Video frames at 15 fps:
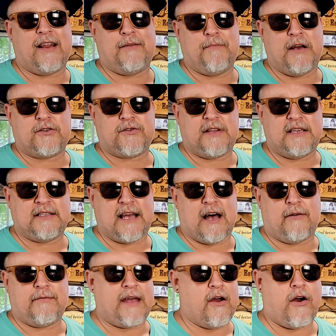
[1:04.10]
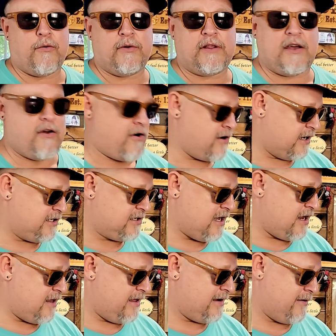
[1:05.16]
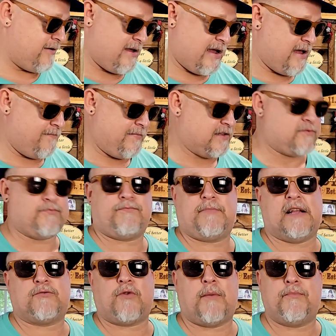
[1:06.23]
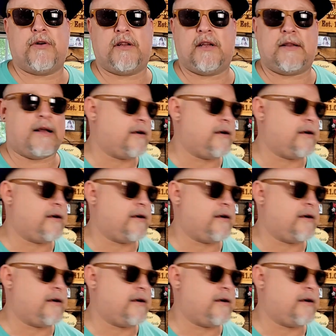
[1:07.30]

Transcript: I didn't measure these out. They are what they are. I just kind of like, okay, that's what I'm putting in